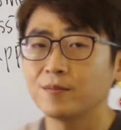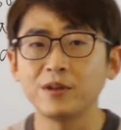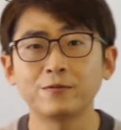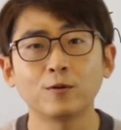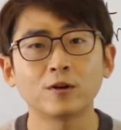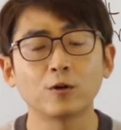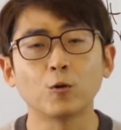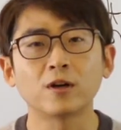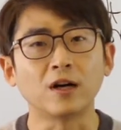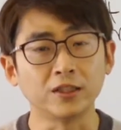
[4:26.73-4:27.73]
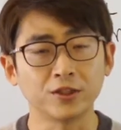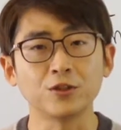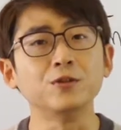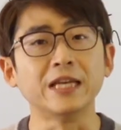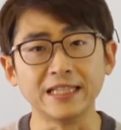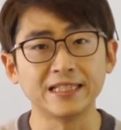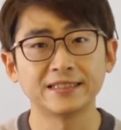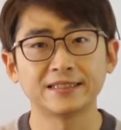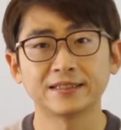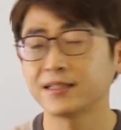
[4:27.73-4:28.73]
before or on the due date.
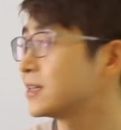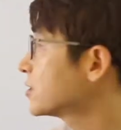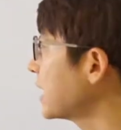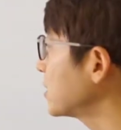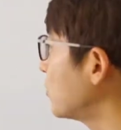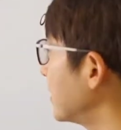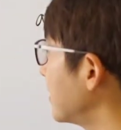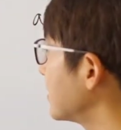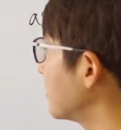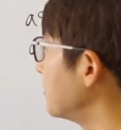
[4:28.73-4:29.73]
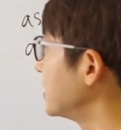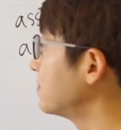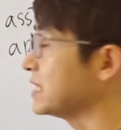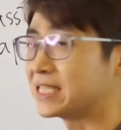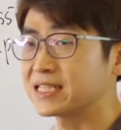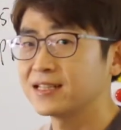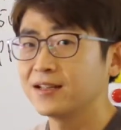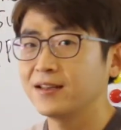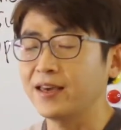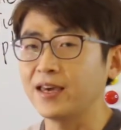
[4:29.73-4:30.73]
So that's what submit means.
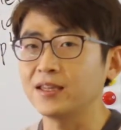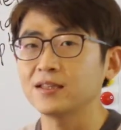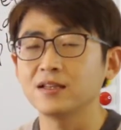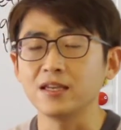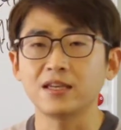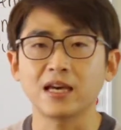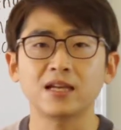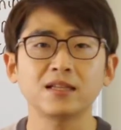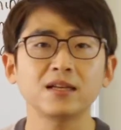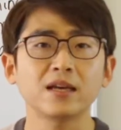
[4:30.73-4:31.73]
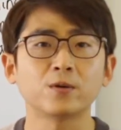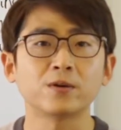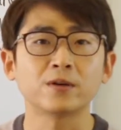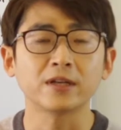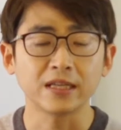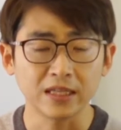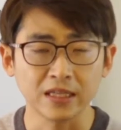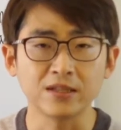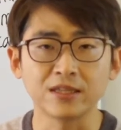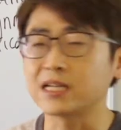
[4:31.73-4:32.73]
And in Canada or
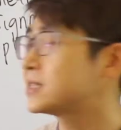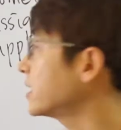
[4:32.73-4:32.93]
in the United